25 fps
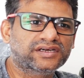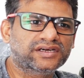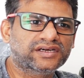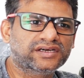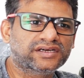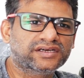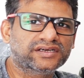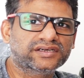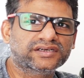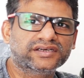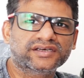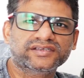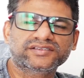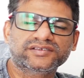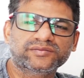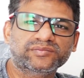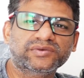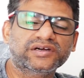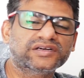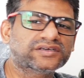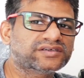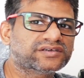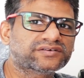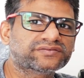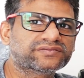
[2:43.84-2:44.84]
as a
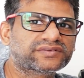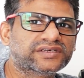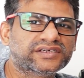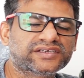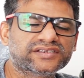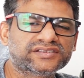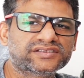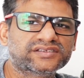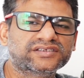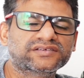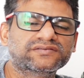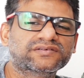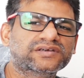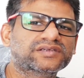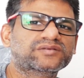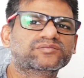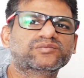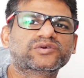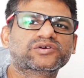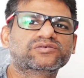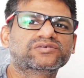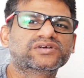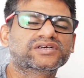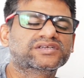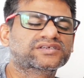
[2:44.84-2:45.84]
part of the SD-WAN
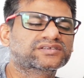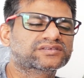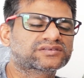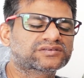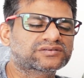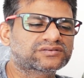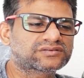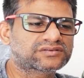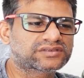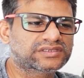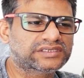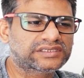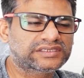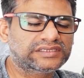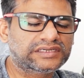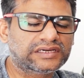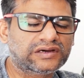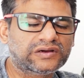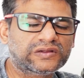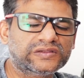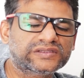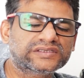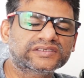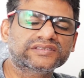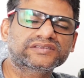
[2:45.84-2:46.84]
providing. So
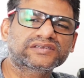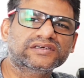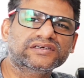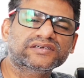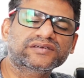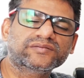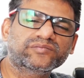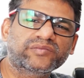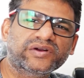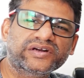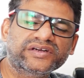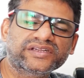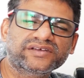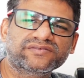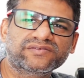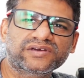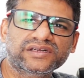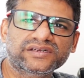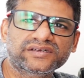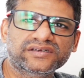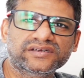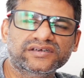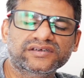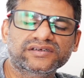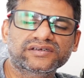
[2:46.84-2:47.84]
all these are
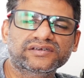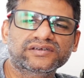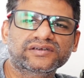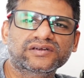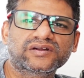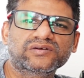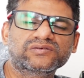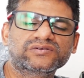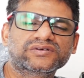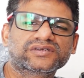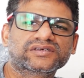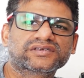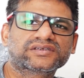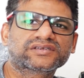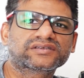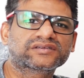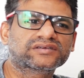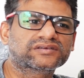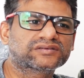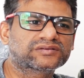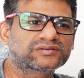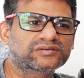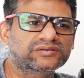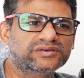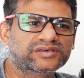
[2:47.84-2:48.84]
multi-WAN routers,
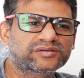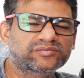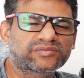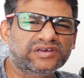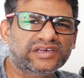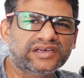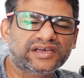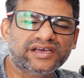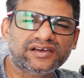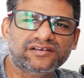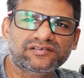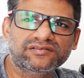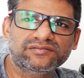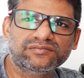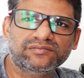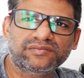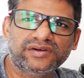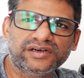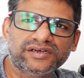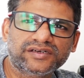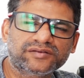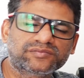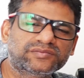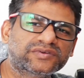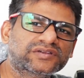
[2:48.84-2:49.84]
so it may have
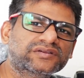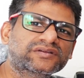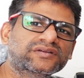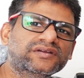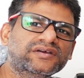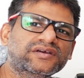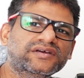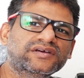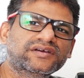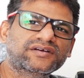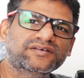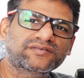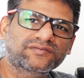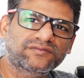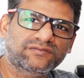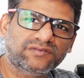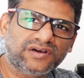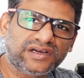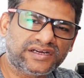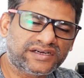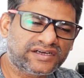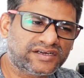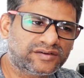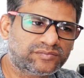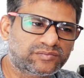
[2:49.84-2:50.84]
multiple
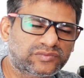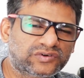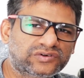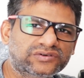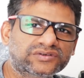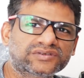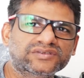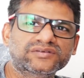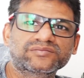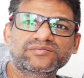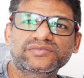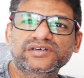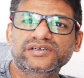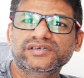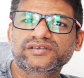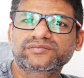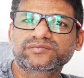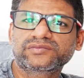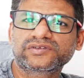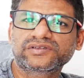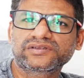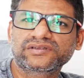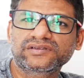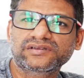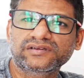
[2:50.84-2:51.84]
wired ports,
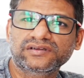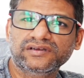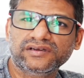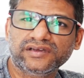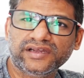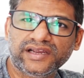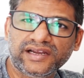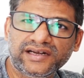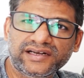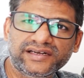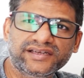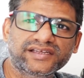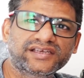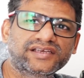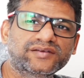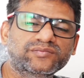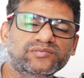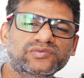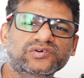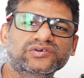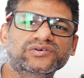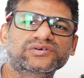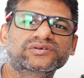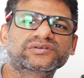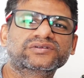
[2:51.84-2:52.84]
multiple LTE
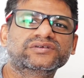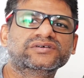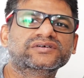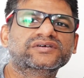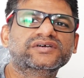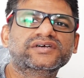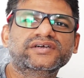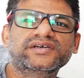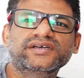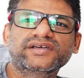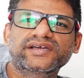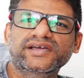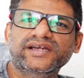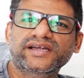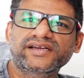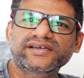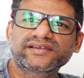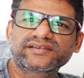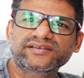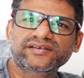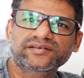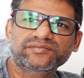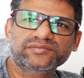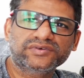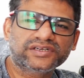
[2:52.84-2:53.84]
ports,
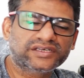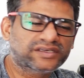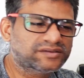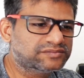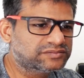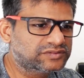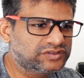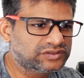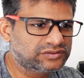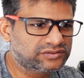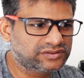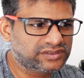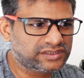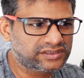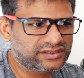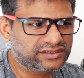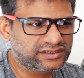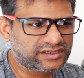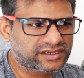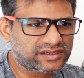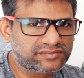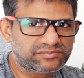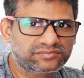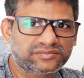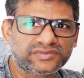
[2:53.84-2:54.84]
and sometimes you can
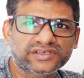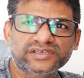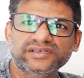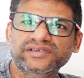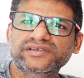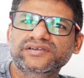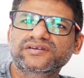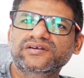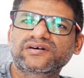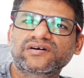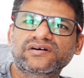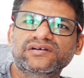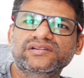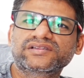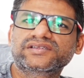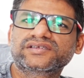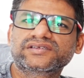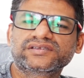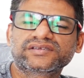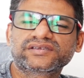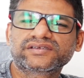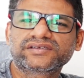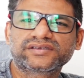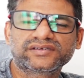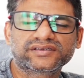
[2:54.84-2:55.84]
combine all
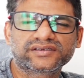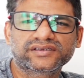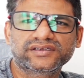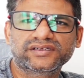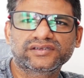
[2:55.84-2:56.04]
these